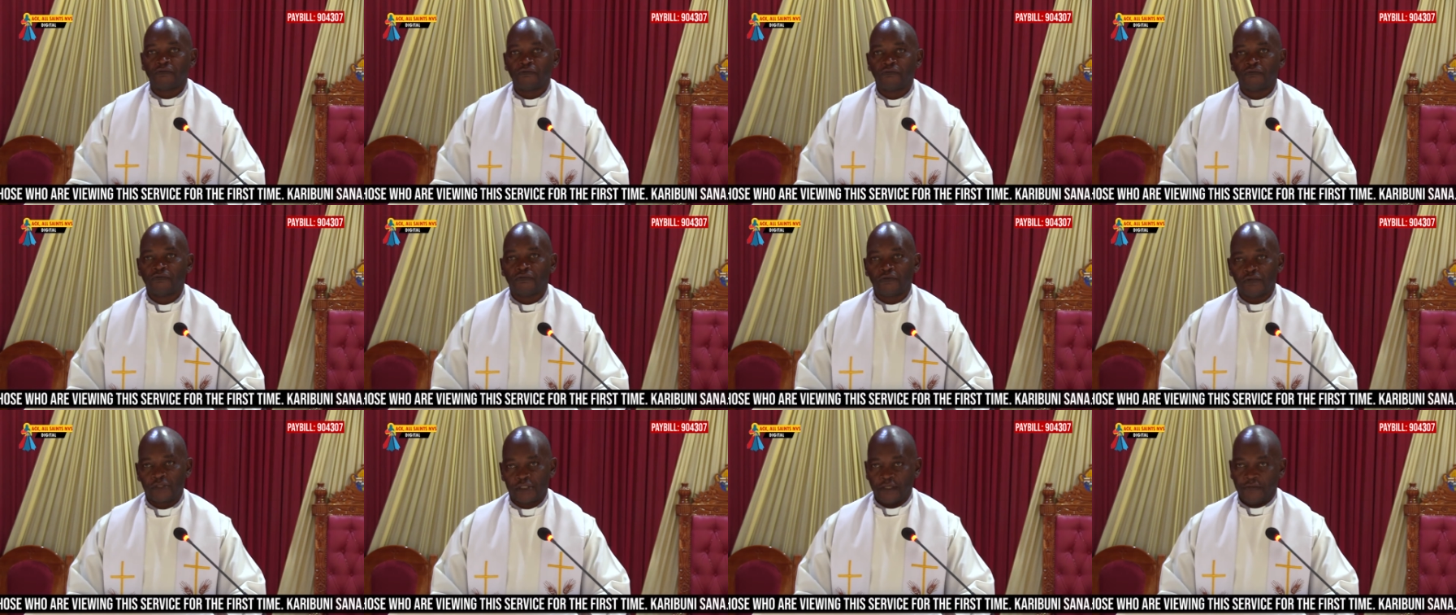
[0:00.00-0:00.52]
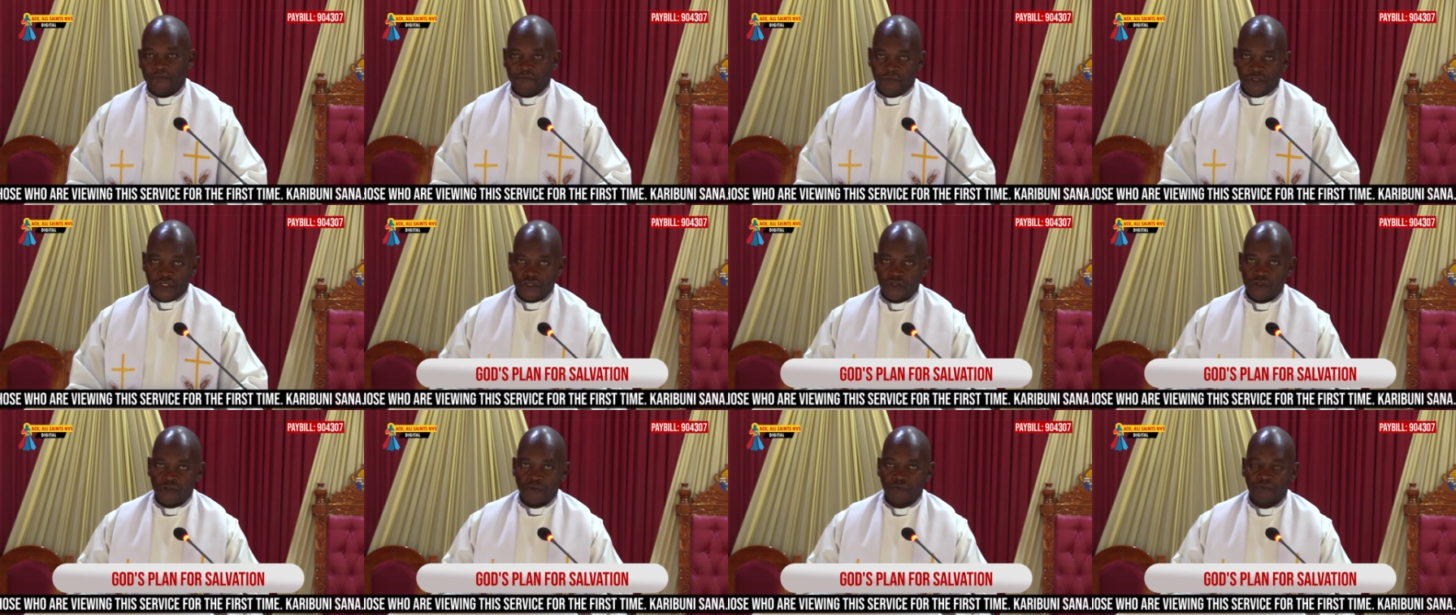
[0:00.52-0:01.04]
for
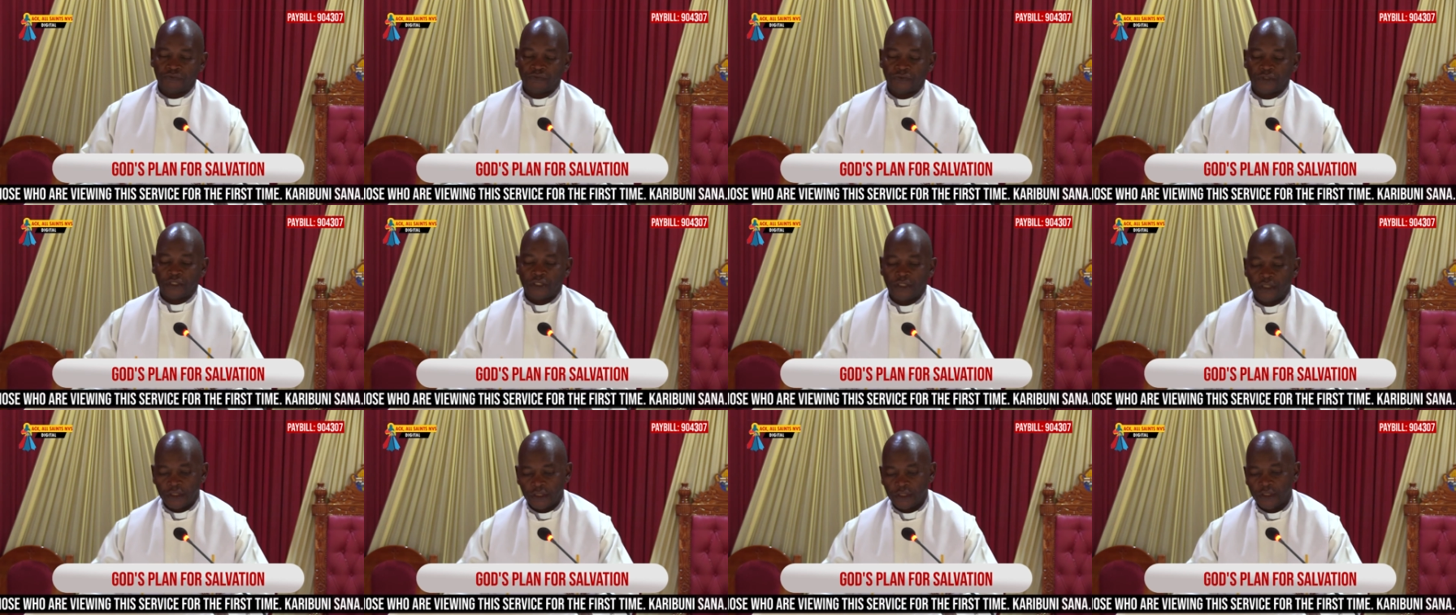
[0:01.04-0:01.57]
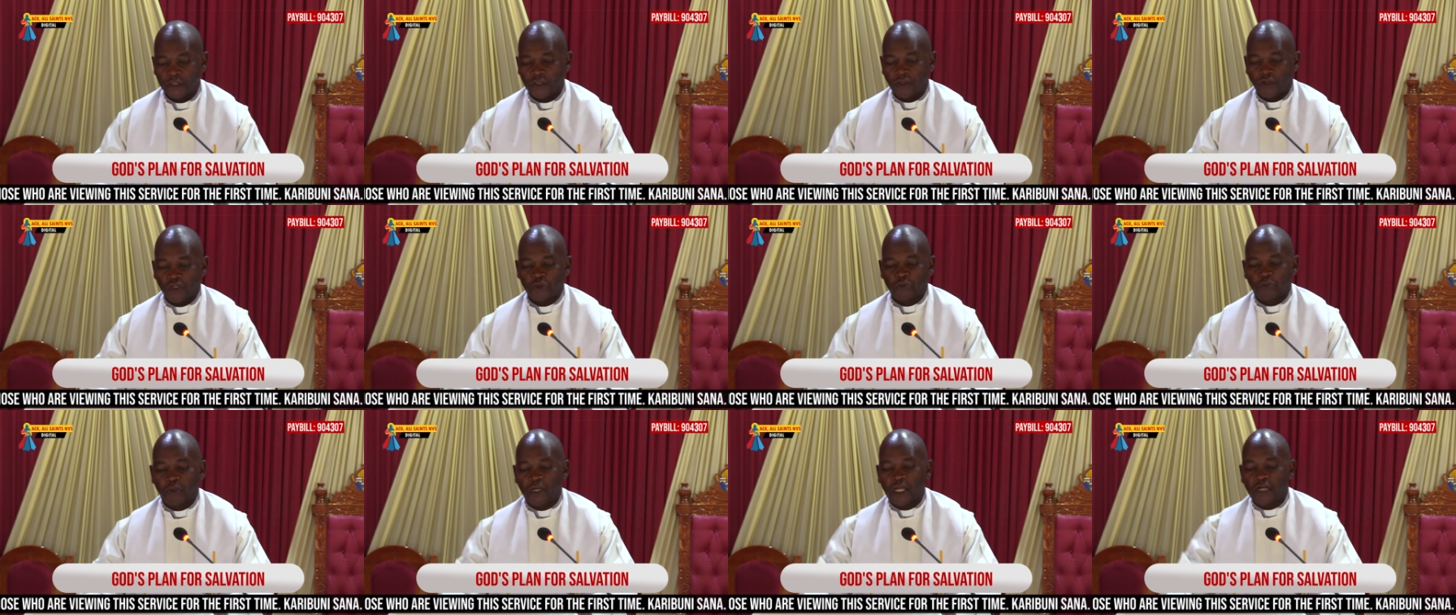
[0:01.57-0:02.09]
salvation.
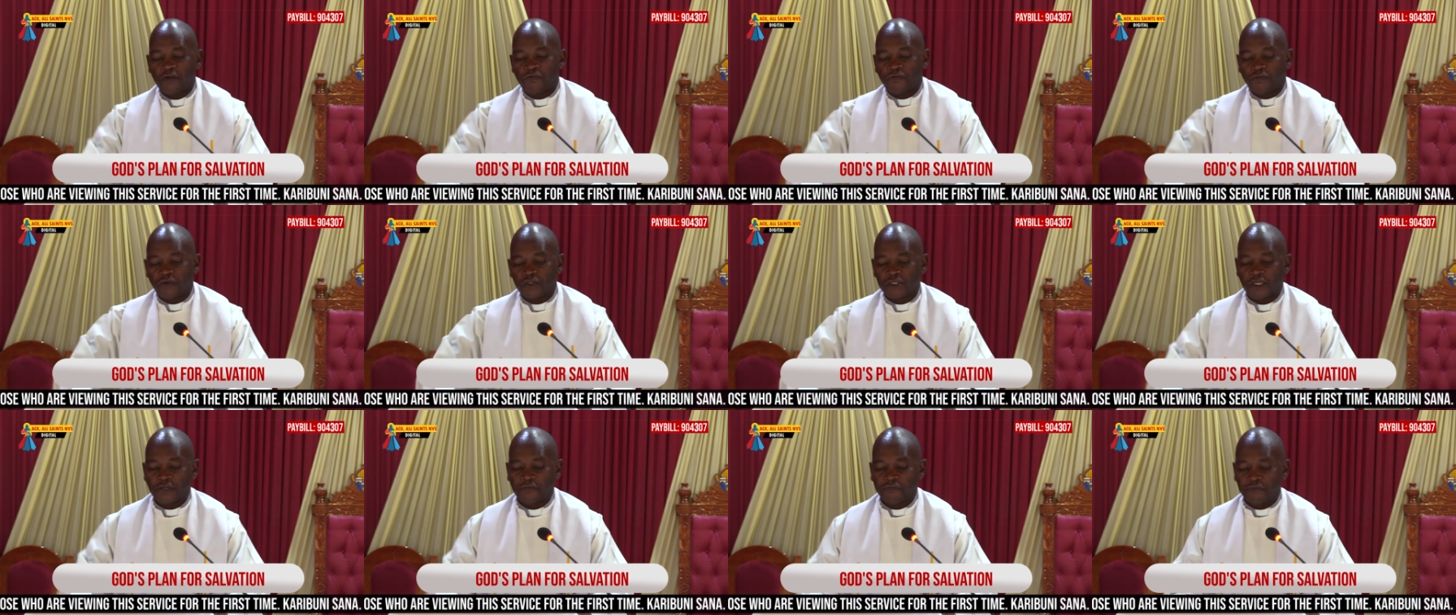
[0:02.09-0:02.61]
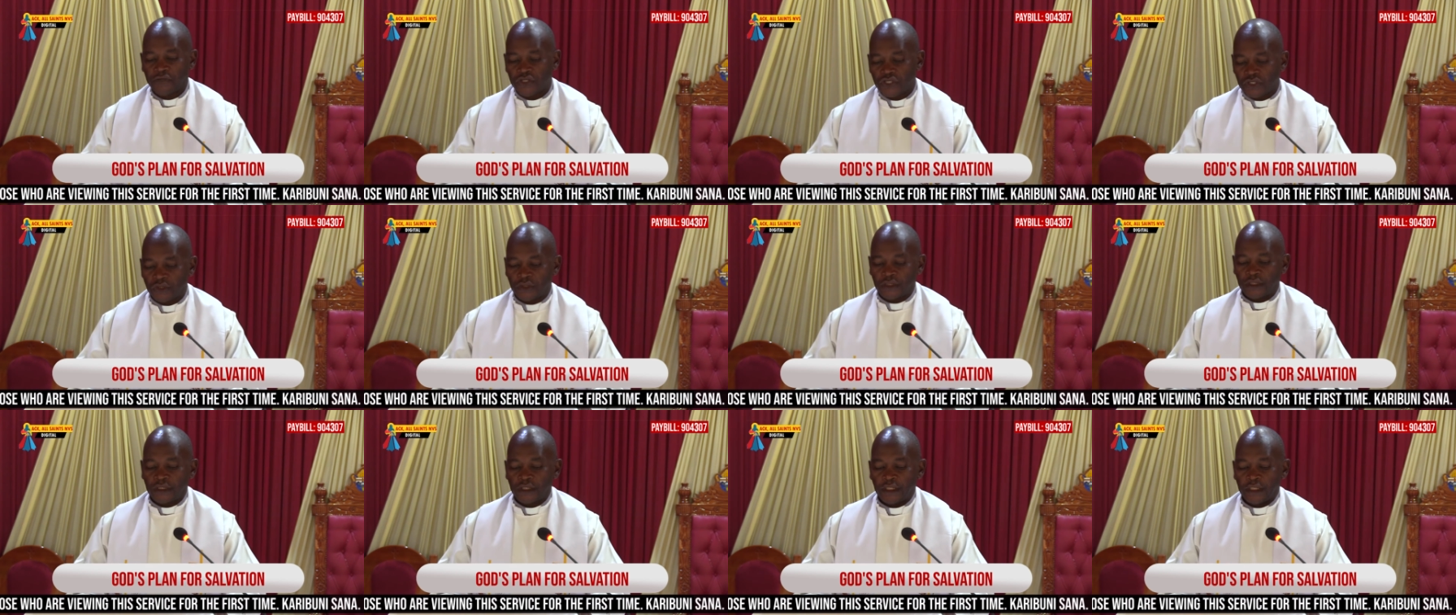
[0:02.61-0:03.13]
God's plan for
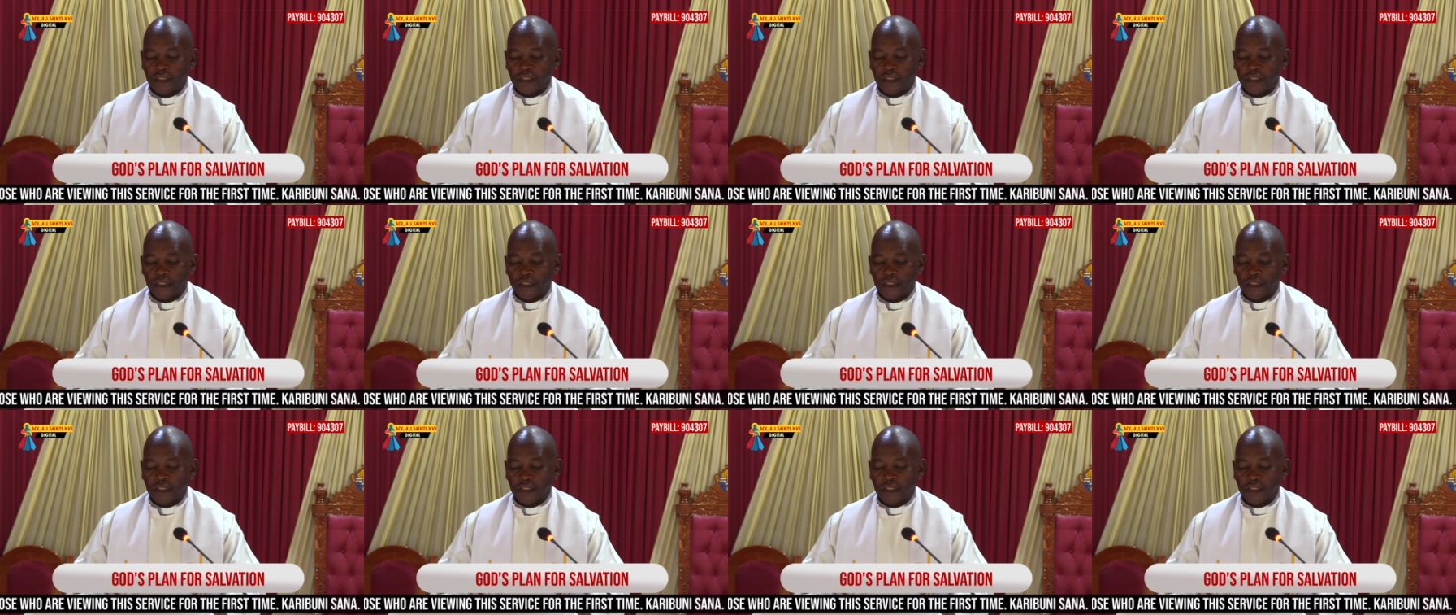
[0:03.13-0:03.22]
salvation